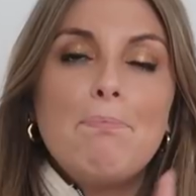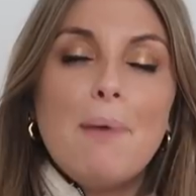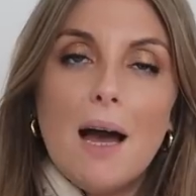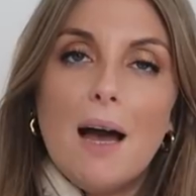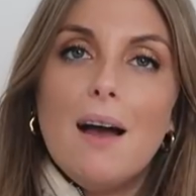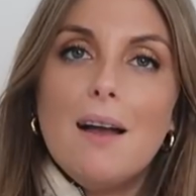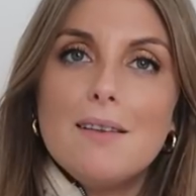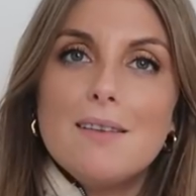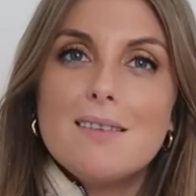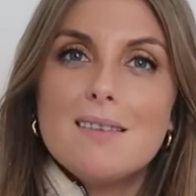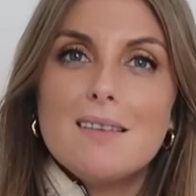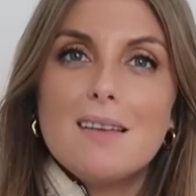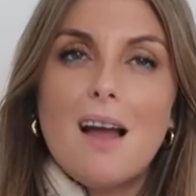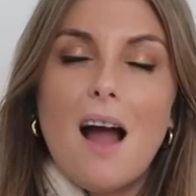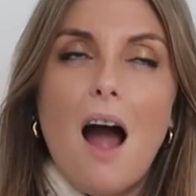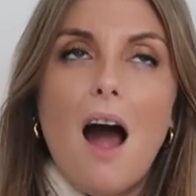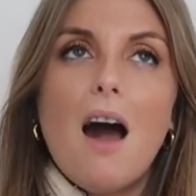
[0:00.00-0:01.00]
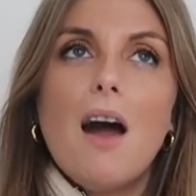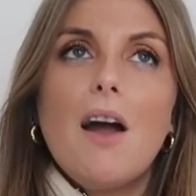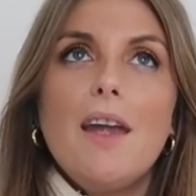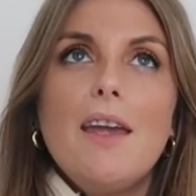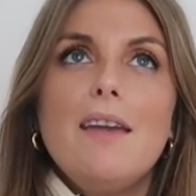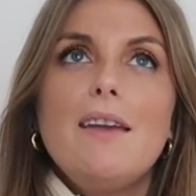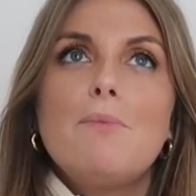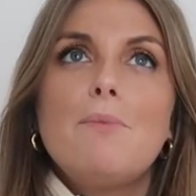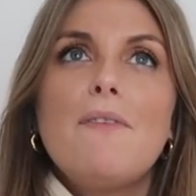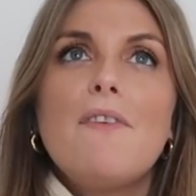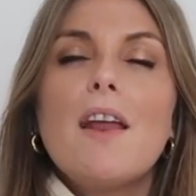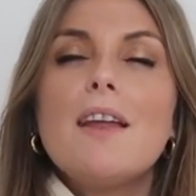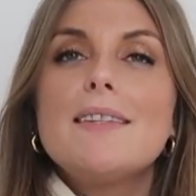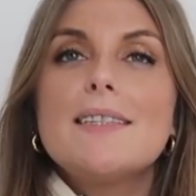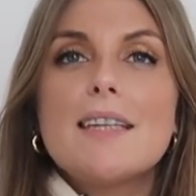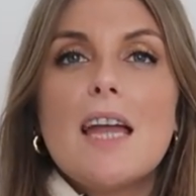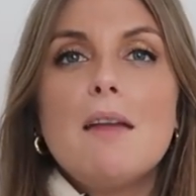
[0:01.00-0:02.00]
but I, with
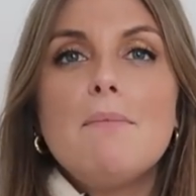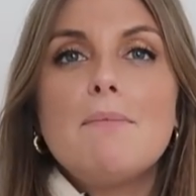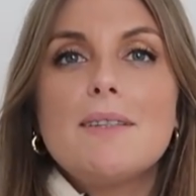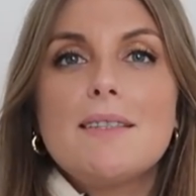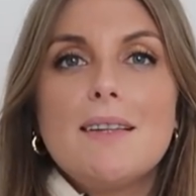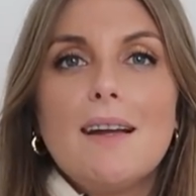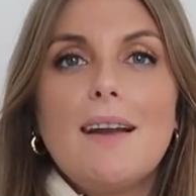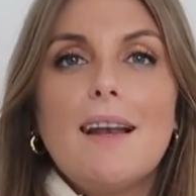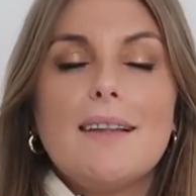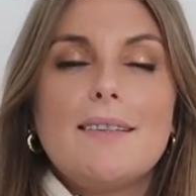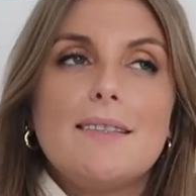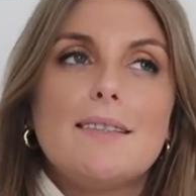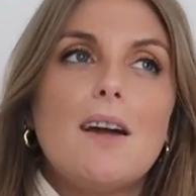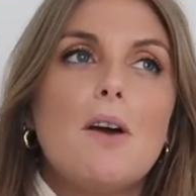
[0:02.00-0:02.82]
like statement sunglasses,